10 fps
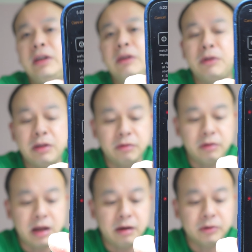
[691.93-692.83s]
You can read through
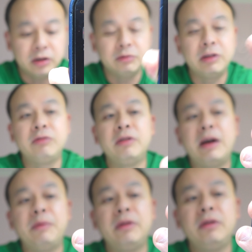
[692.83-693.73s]
that. I'm not going to read through
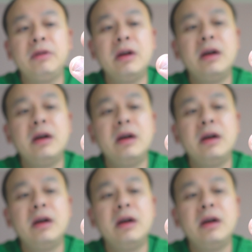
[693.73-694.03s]
that with you.